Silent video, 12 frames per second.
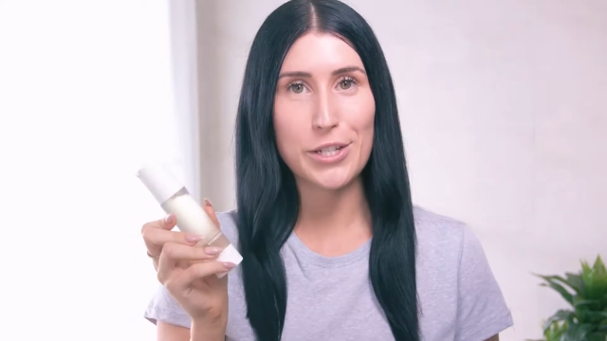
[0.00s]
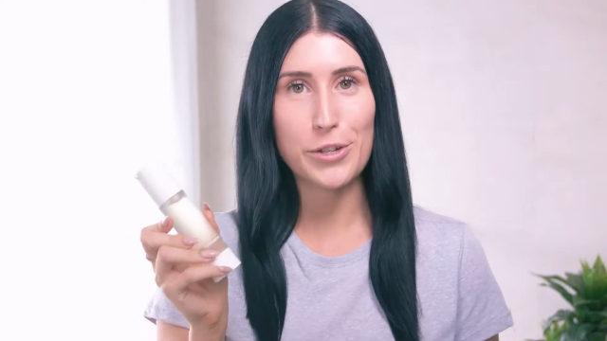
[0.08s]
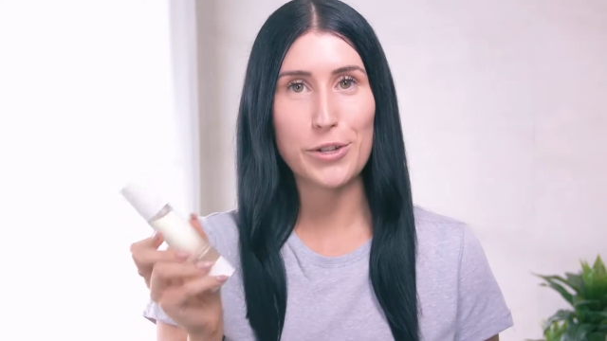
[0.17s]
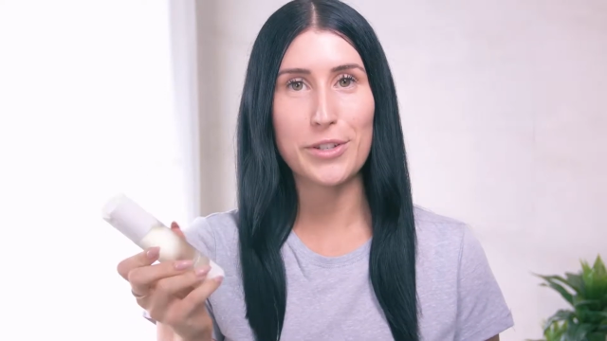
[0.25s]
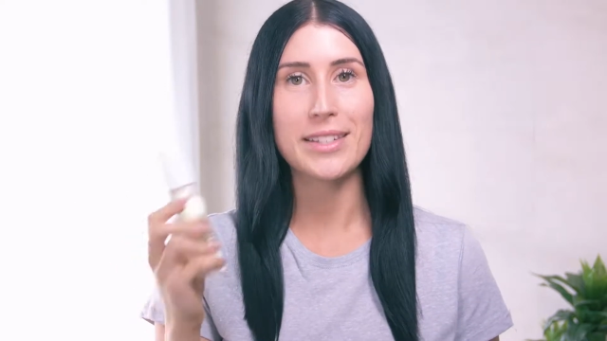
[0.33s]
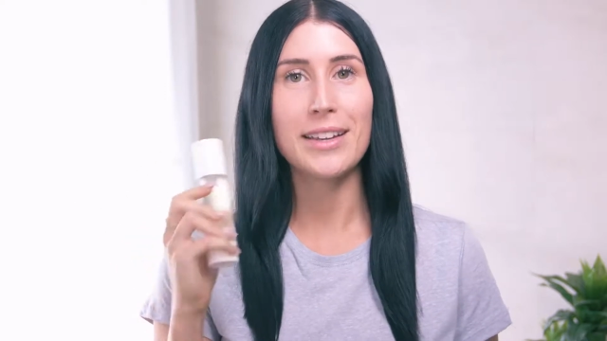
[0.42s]

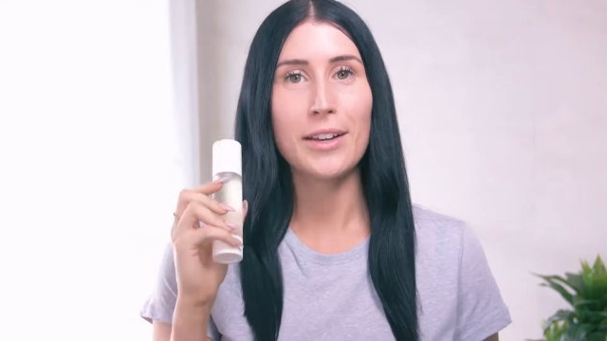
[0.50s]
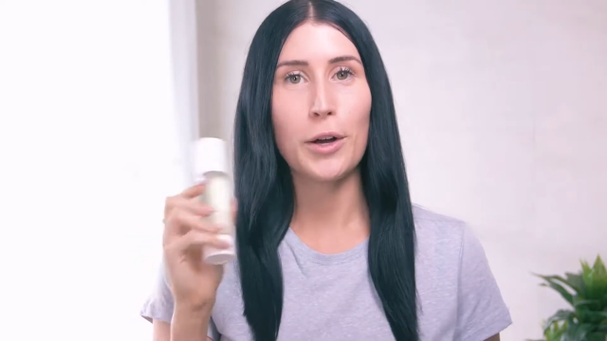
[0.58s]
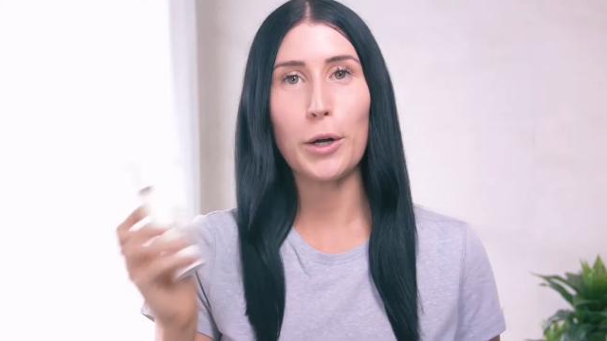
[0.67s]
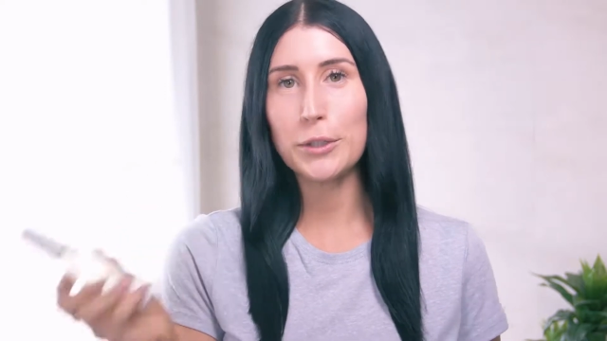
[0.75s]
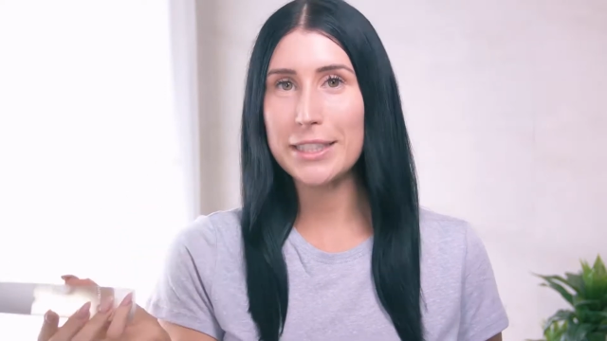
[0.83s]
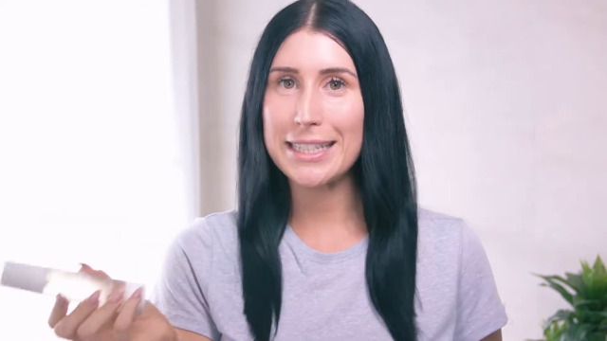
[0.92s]
use,
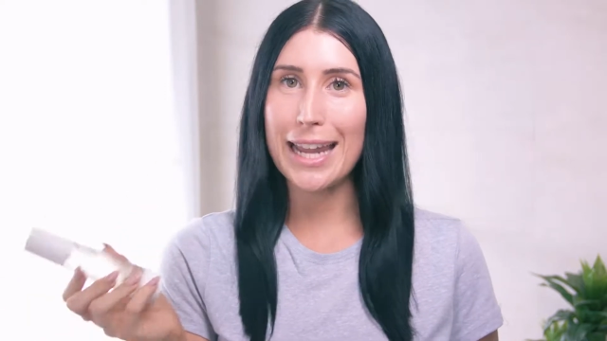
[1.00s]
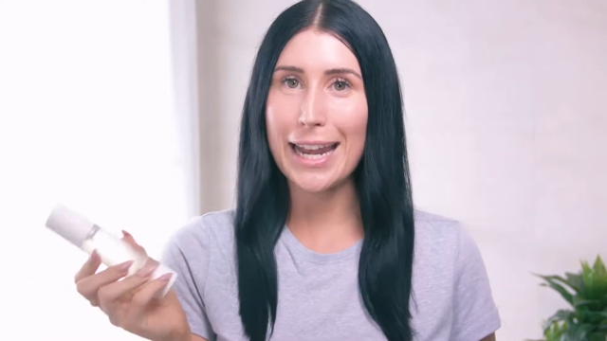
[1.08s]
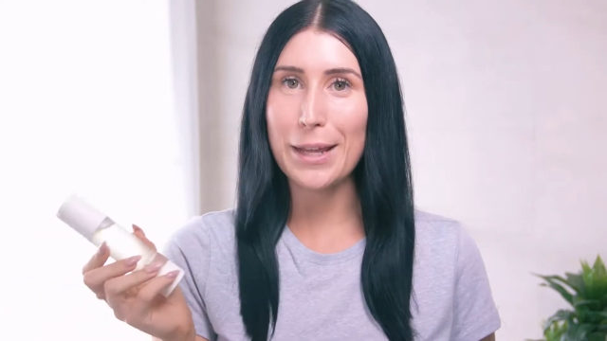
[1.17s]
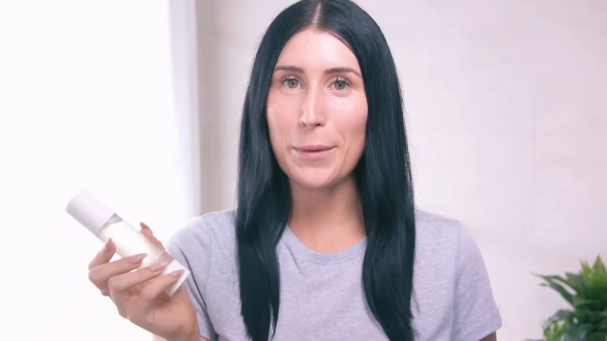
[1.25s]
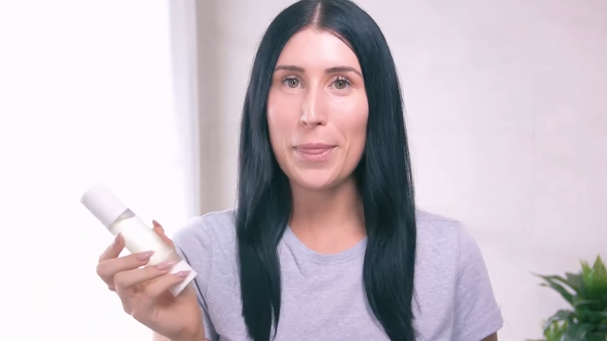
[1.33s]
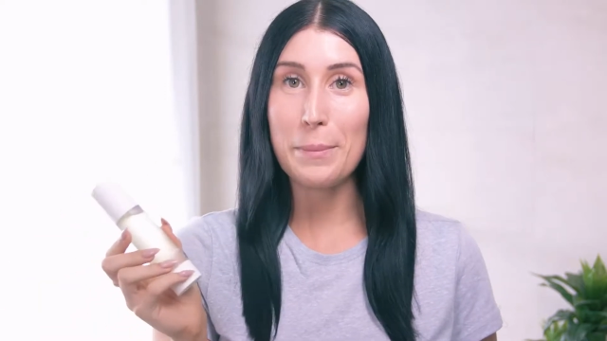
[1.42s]

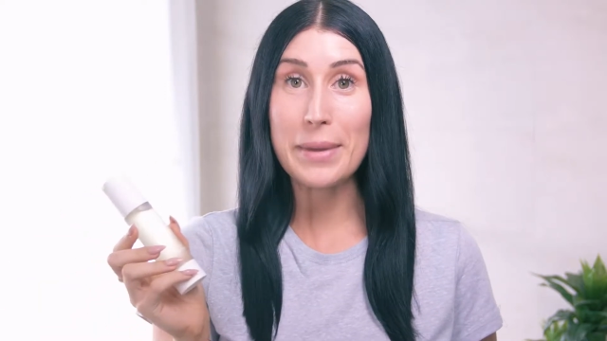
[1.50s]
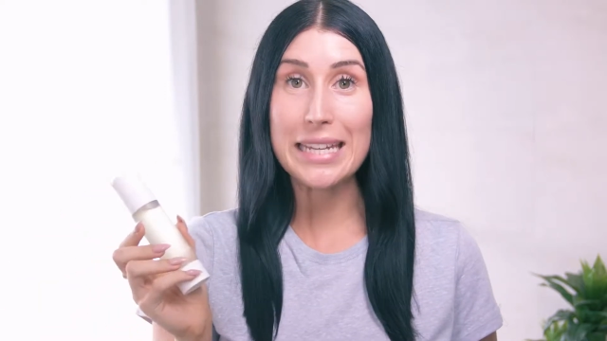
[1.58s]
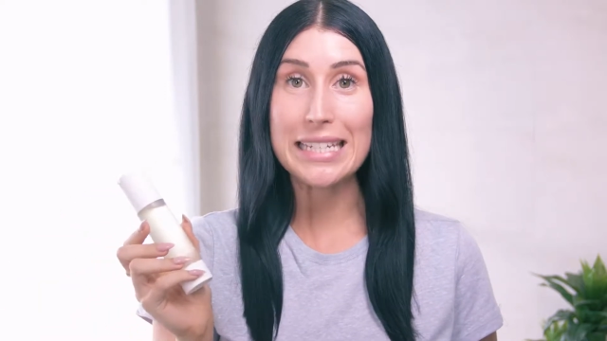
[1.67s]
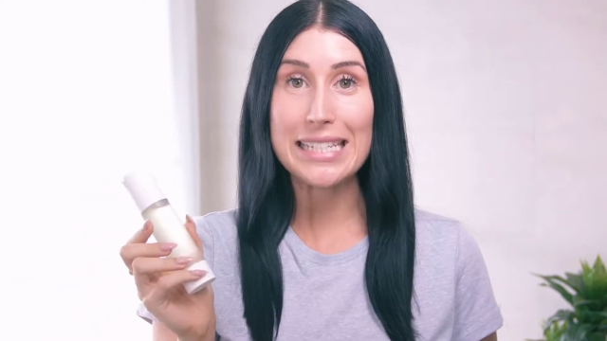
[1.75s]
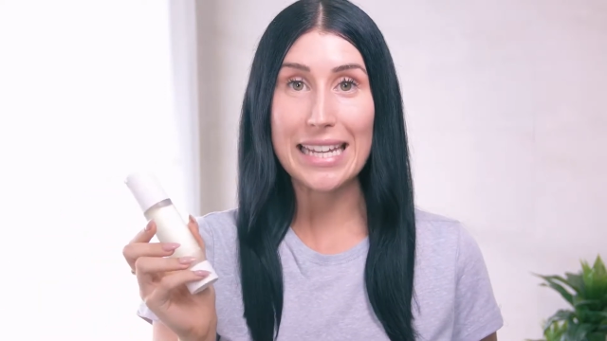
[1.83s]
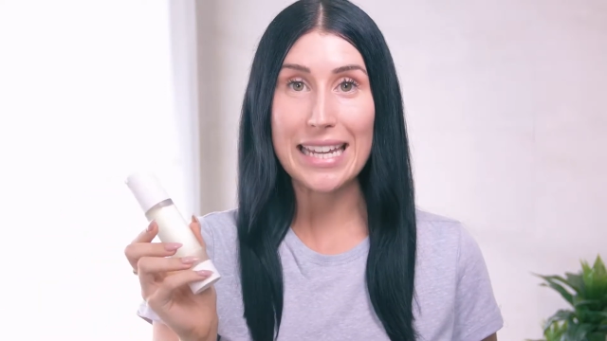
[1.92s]
alternating with the
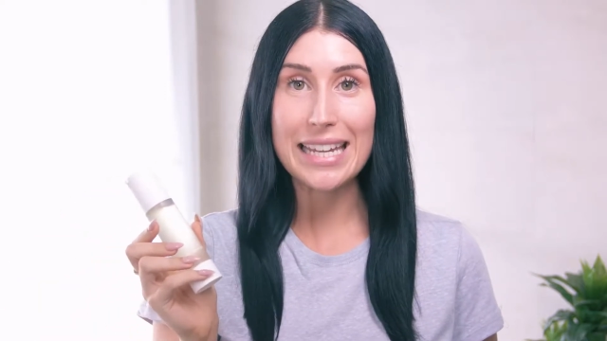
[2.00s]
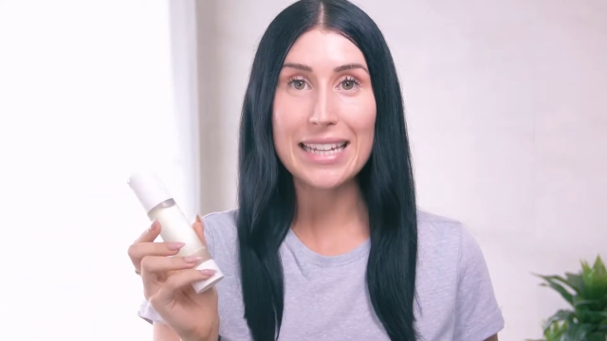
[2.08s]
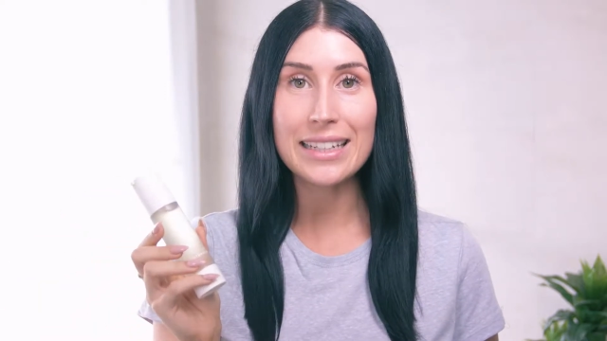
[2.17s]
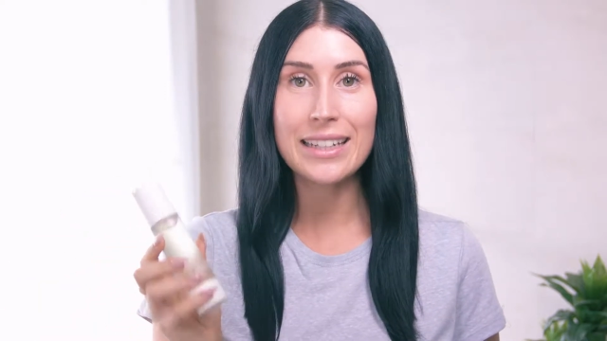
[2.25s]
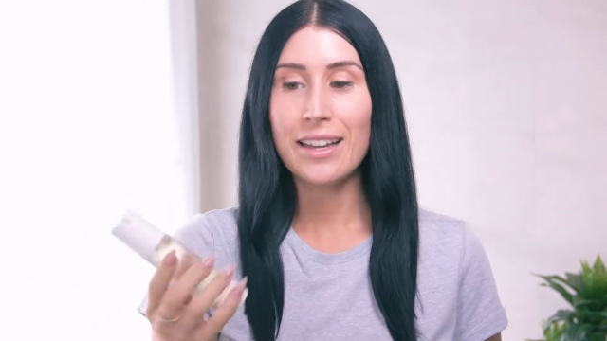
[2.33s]
BD.